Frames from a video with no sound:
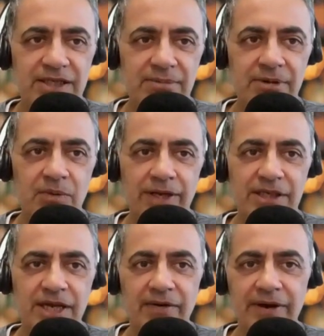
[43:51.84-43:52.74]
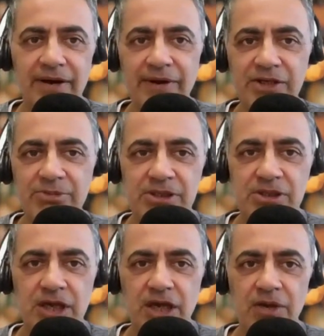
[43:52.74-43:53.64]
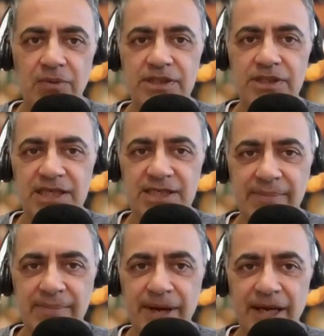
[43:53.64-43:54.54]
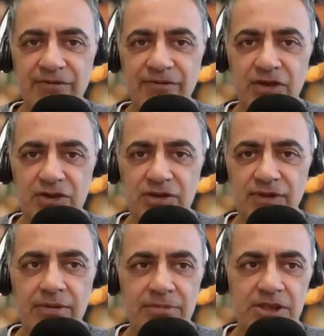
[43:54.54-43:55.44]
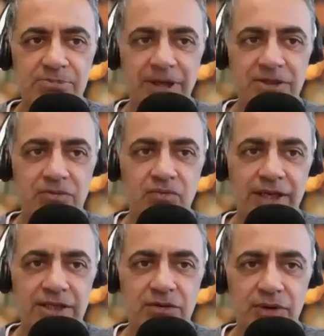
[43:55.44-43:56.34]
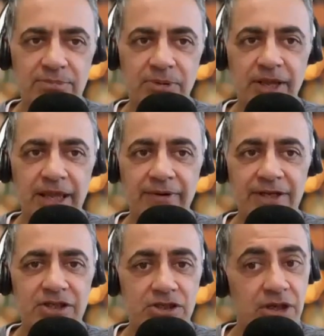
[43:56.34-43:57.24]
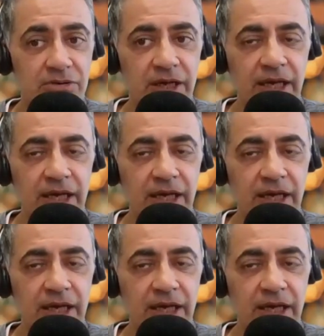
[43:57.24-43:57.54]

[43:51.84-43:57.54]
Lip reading: in a similar way to current arrangements, which sees them paid for use of their images based on rates agreed by their agent. So,